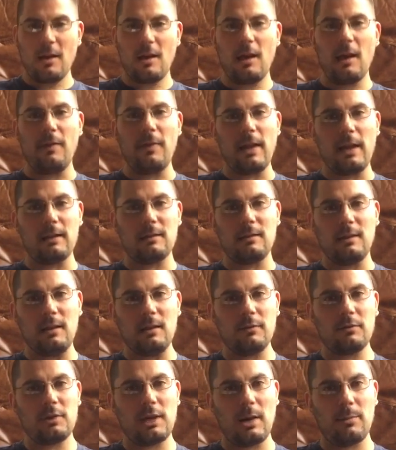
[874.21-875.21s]
And that is the end
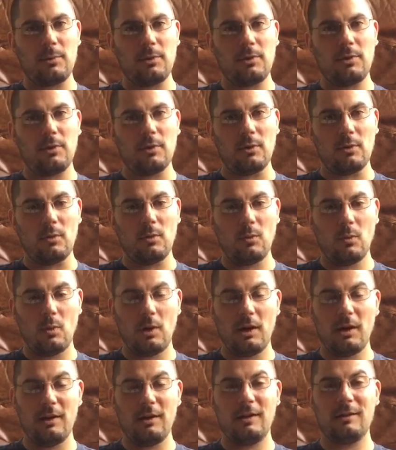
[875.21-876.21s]
of chapter 2.
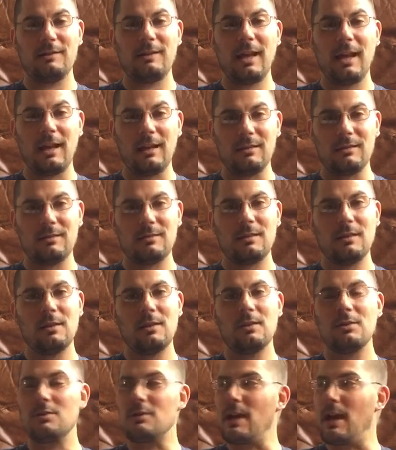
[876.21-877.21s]
What an intense
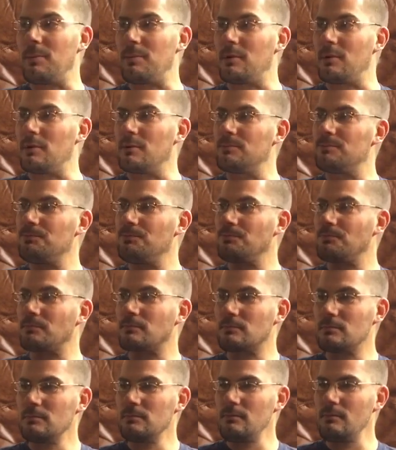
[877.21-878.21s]
chapter.
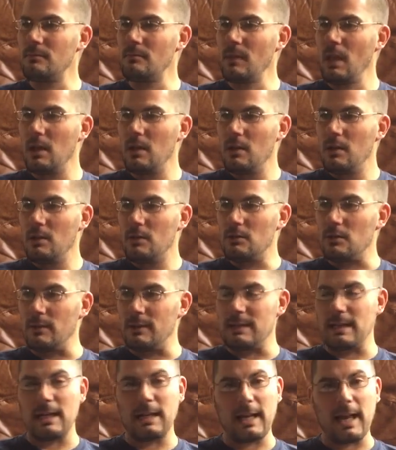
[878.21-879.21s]
So he's
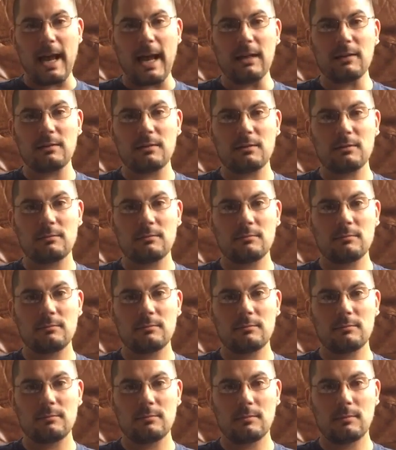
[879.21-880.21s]
out of gas.
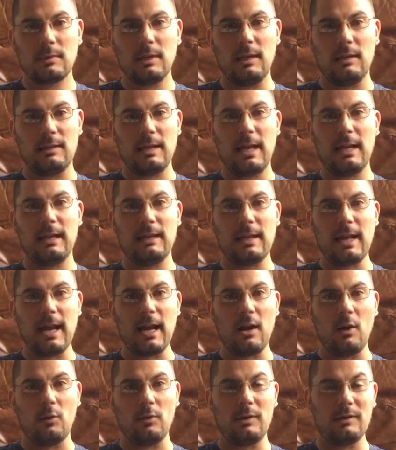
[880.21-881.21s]
He's heading
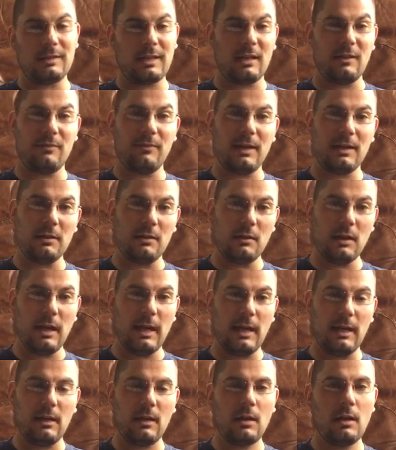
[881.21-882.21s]
down. He's got to find a
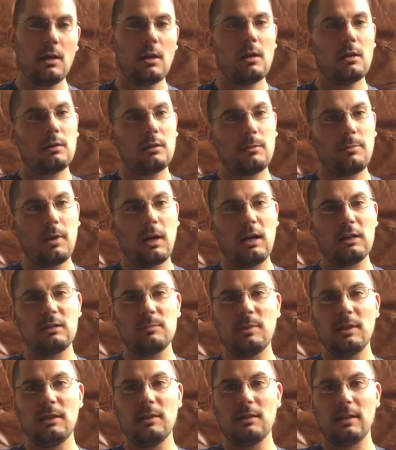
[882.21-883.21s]
lake to
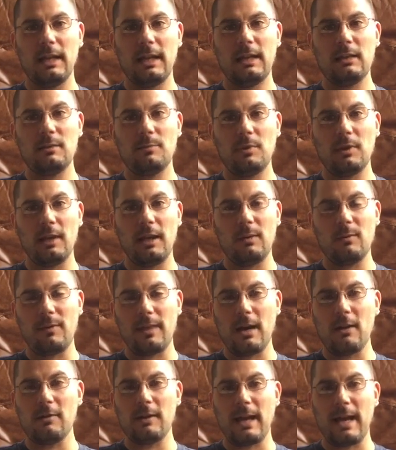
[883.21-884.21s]
possibly land a plane
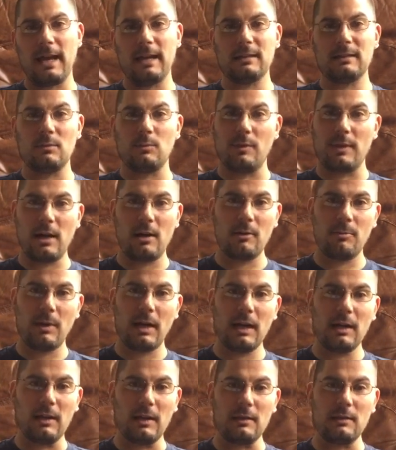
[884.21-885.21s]
without gas and without a
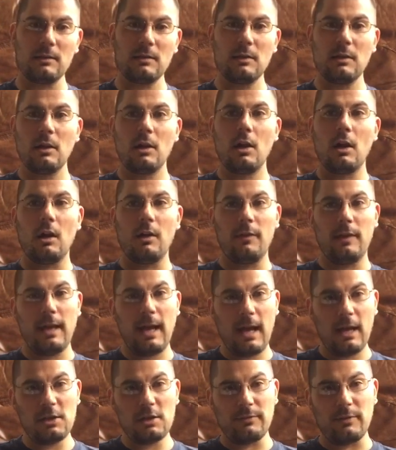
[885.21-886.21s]
pilot on the
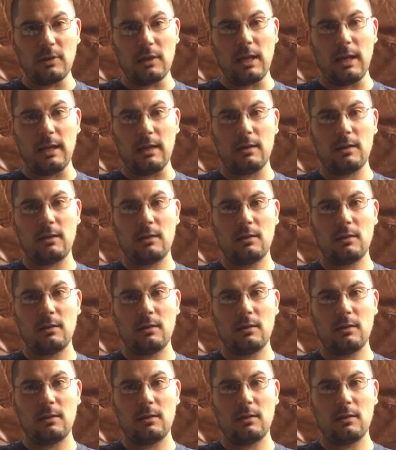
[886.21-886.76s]
edge of a lake,